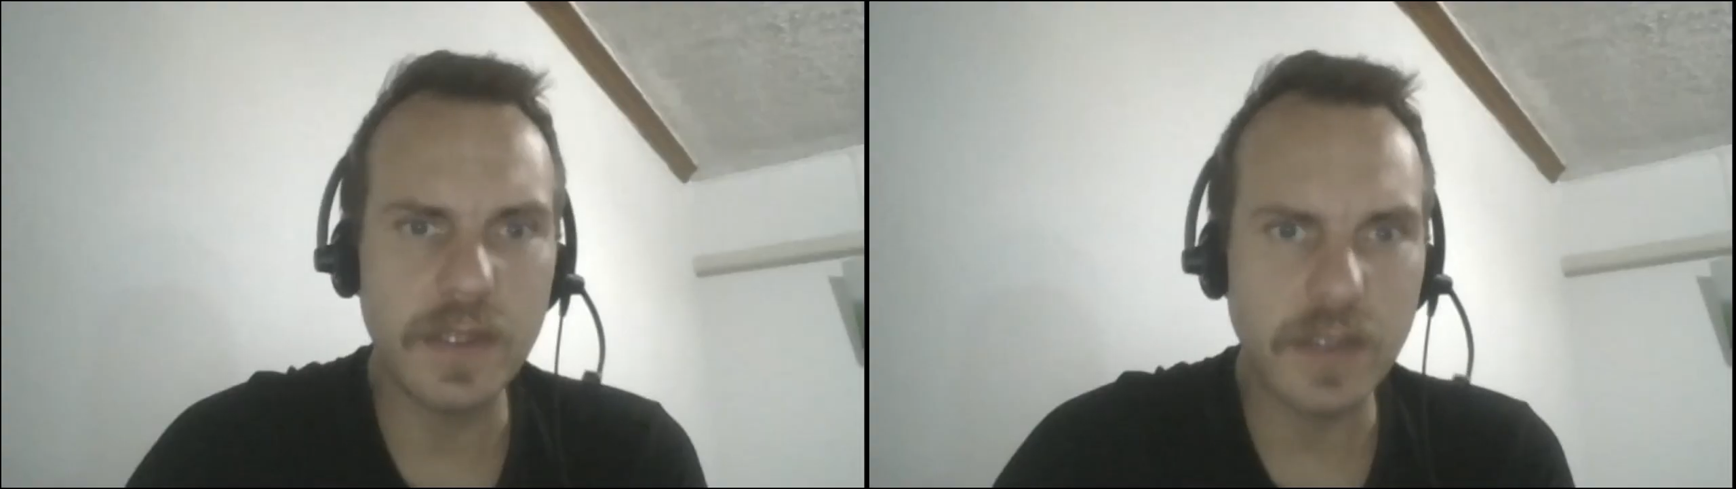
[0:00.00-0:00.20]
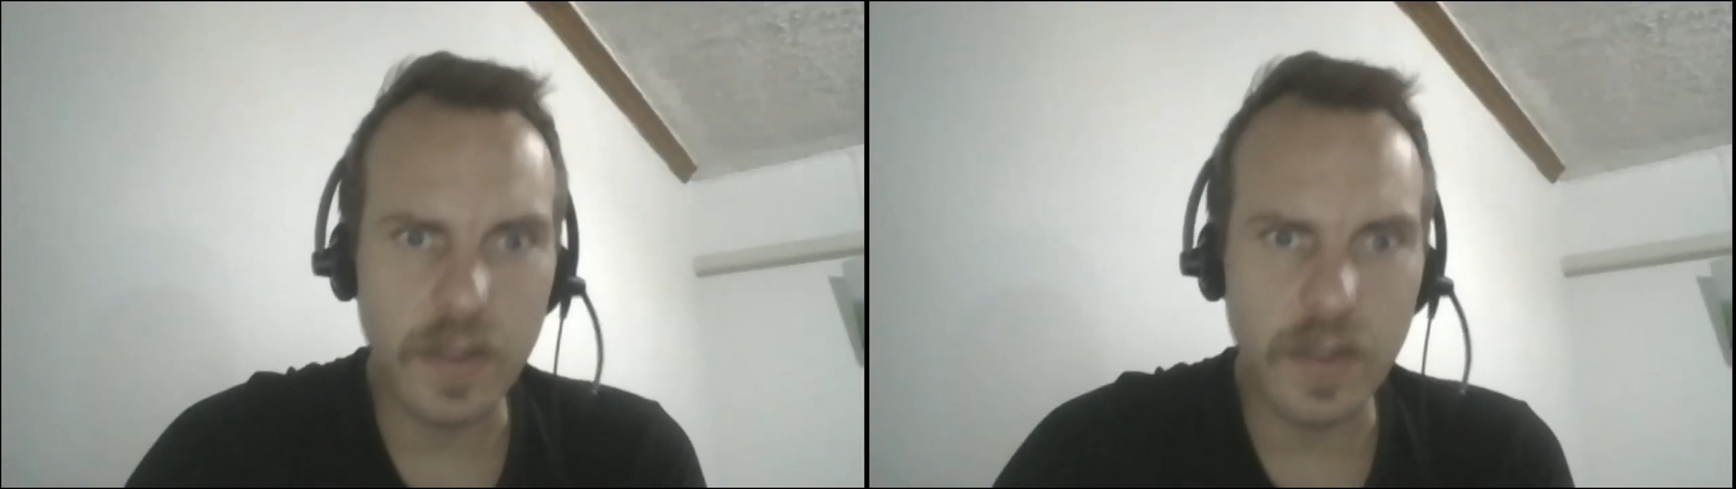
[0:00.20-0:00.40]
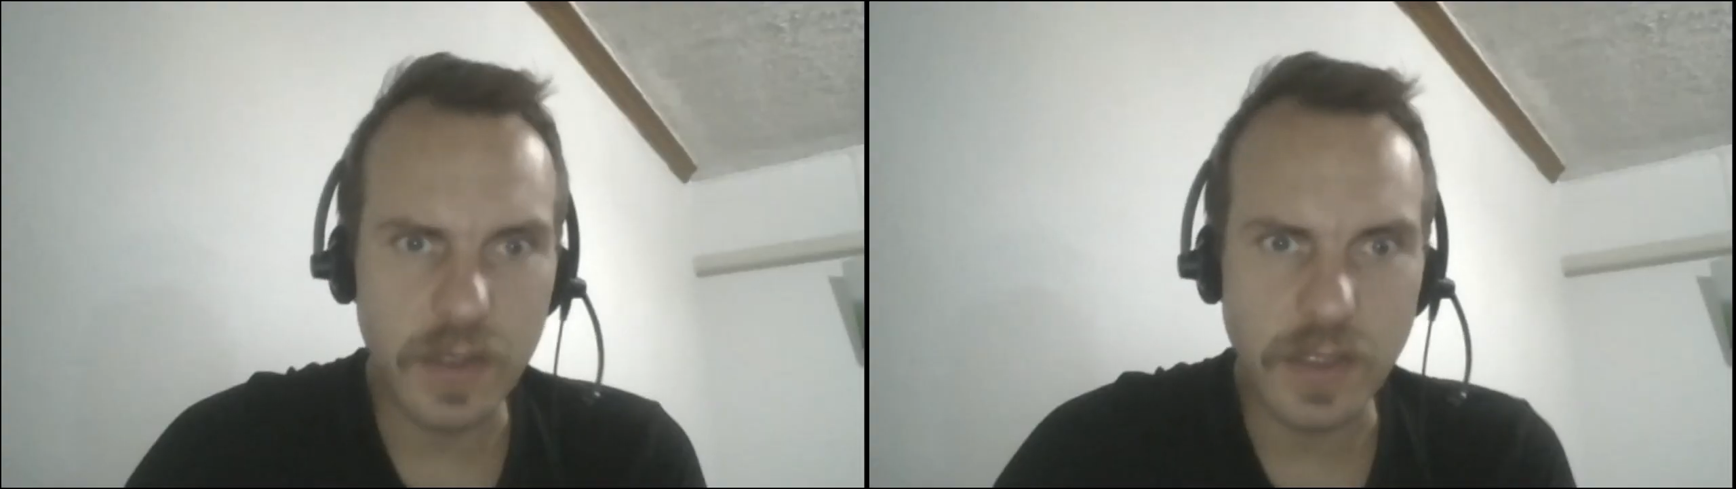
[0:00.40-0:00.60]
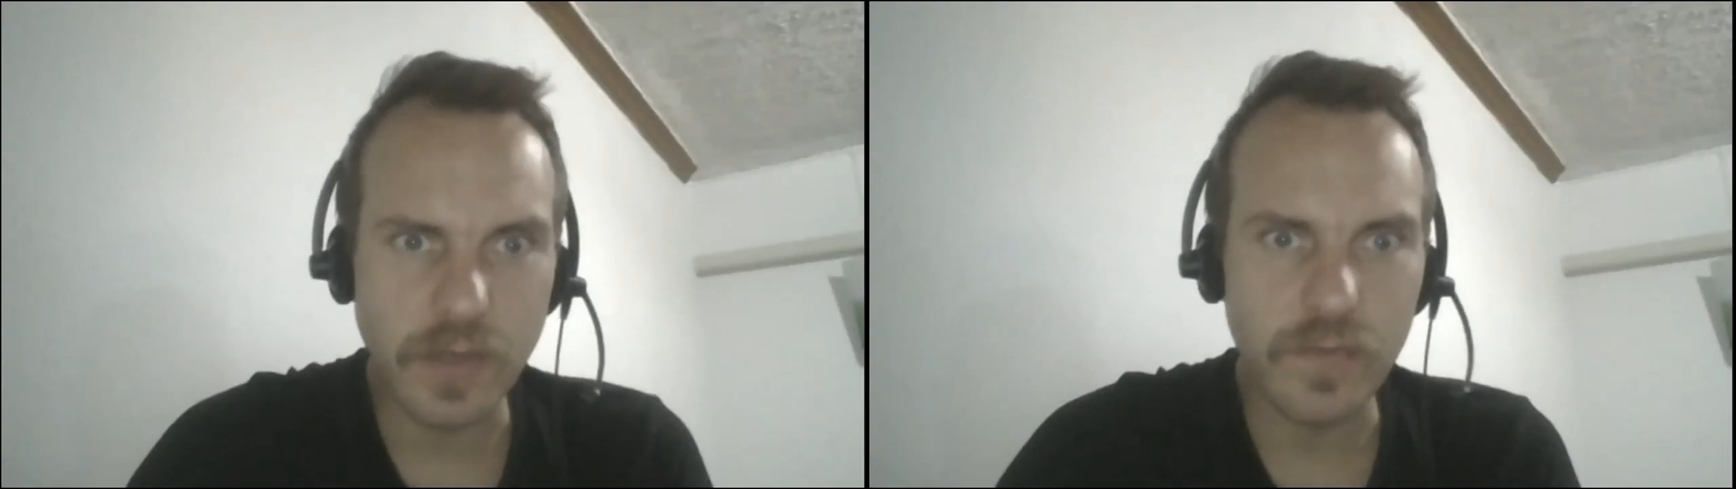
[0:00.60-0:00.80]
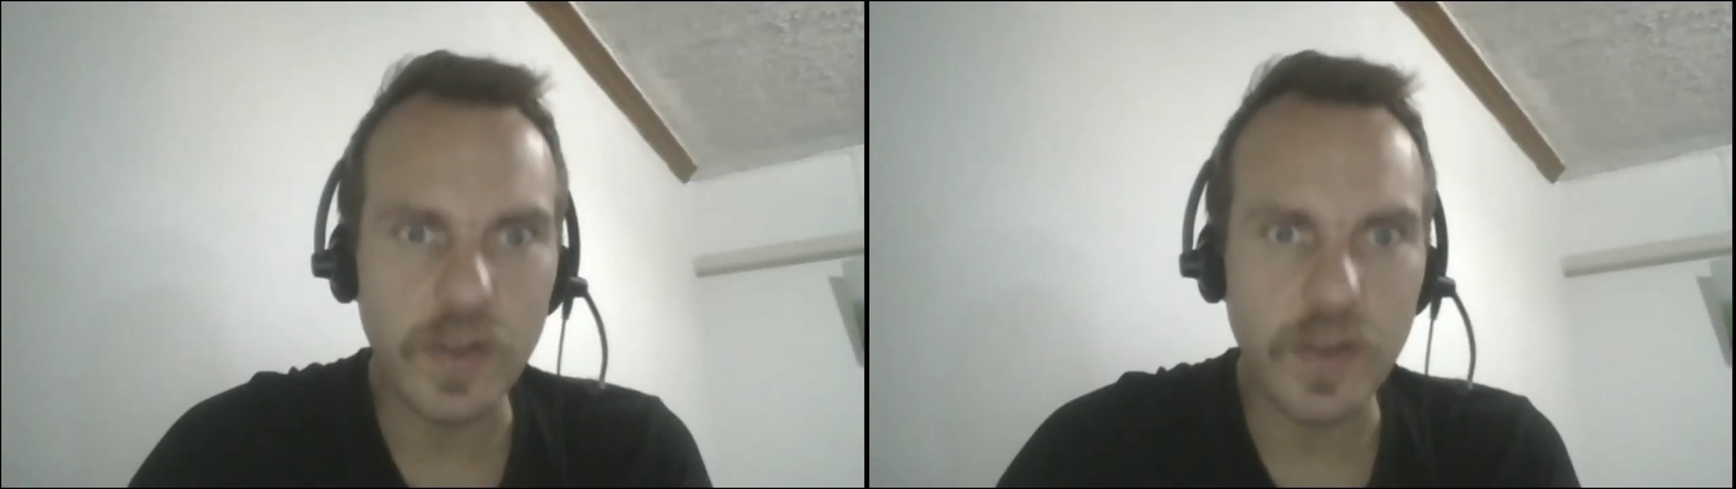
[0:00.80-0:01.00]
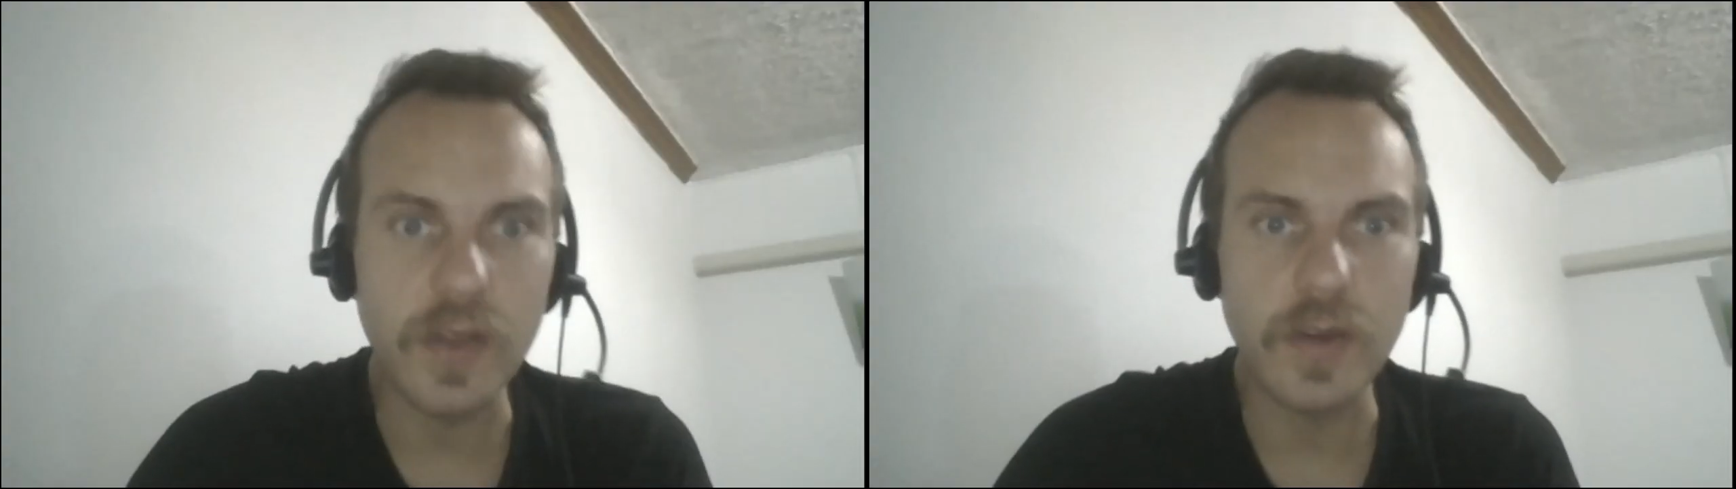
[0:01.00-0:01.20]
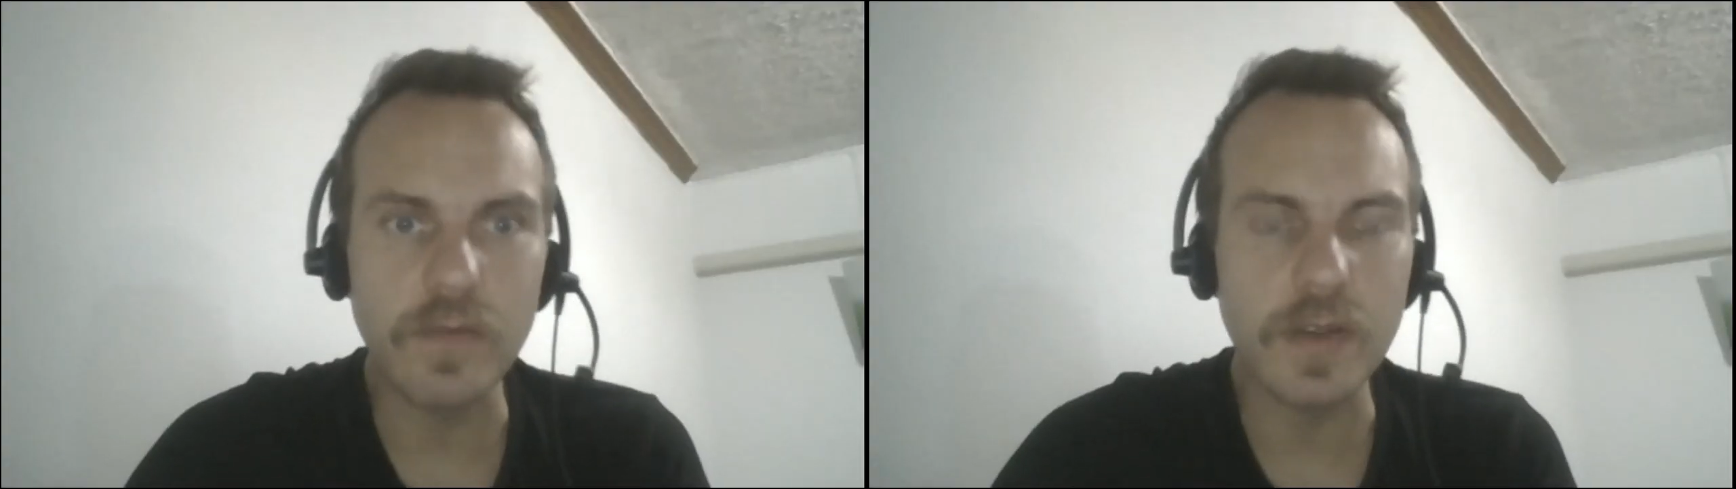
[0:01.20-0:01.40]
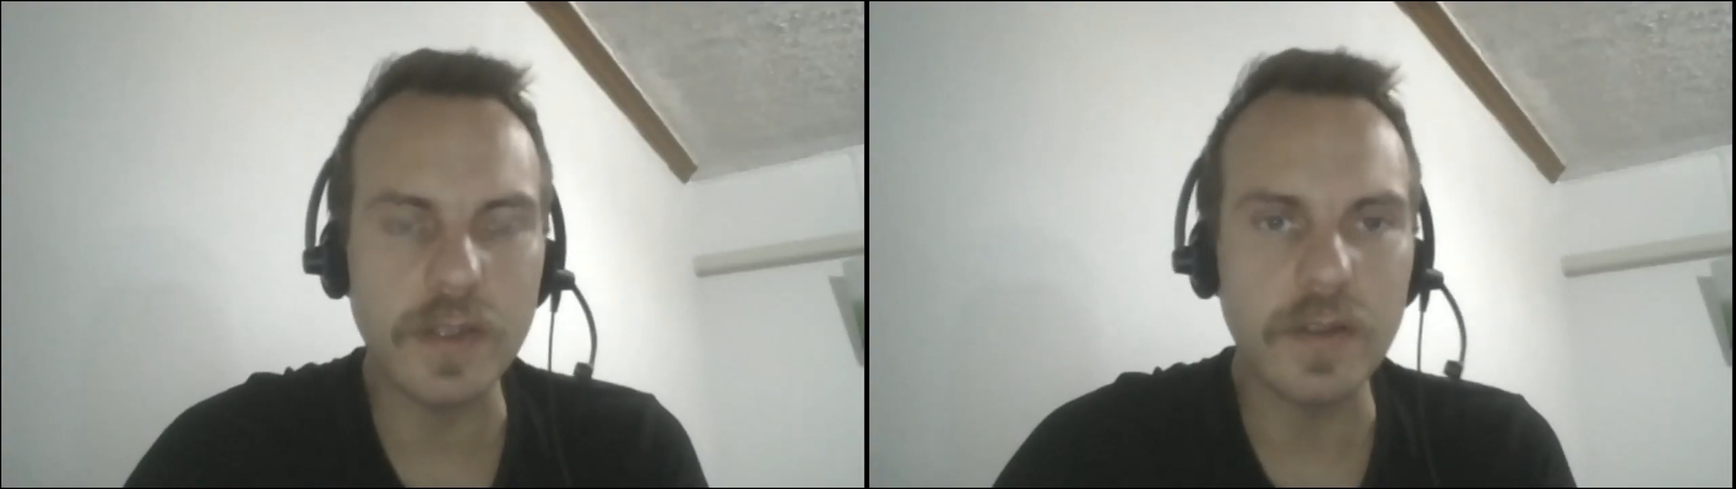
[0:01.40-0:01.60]
is a really
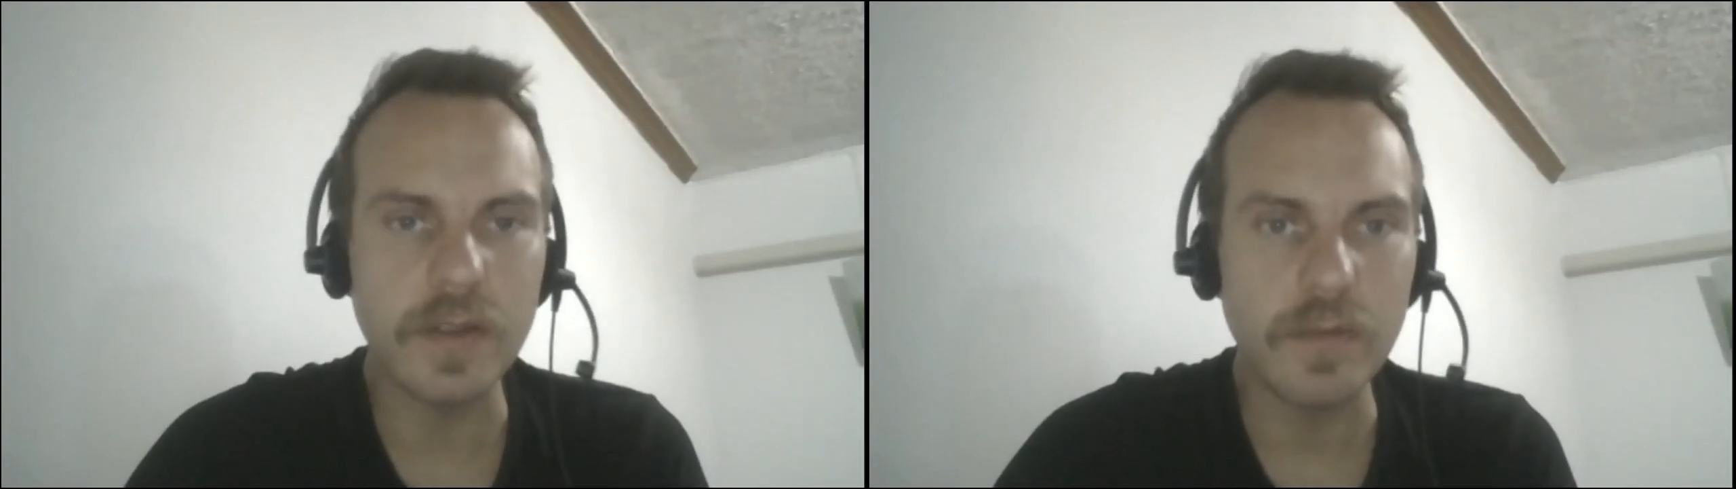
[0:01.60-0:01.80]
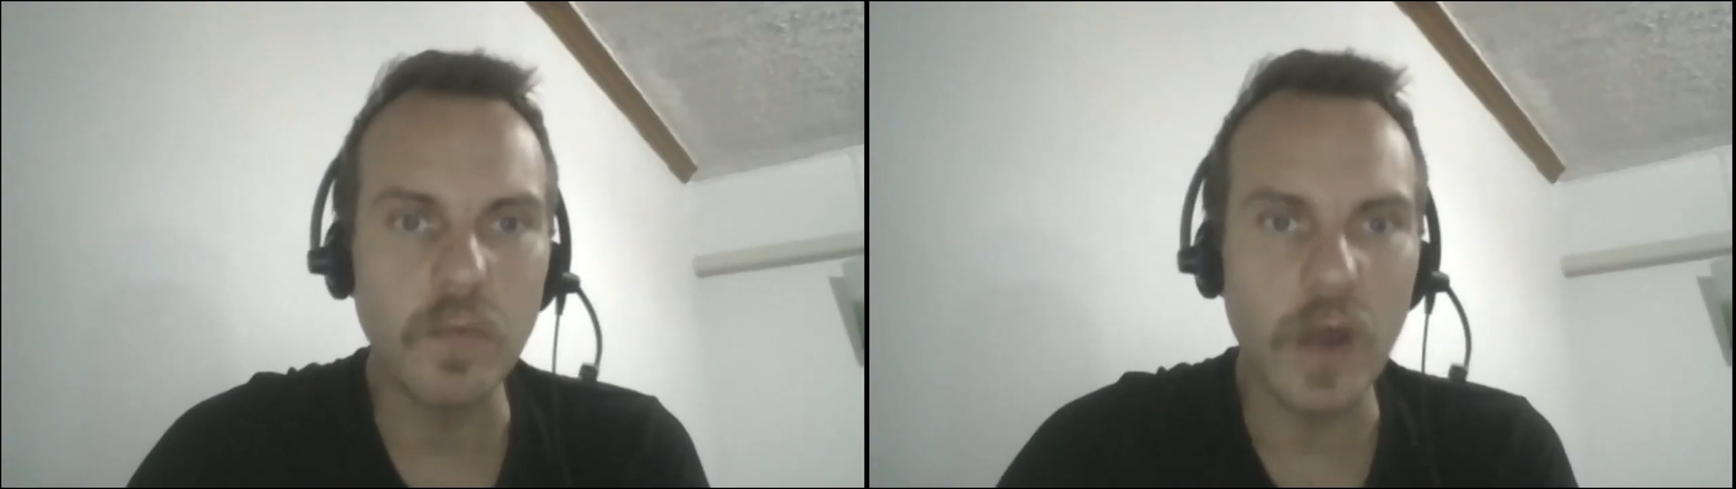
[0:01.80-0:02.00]
good reason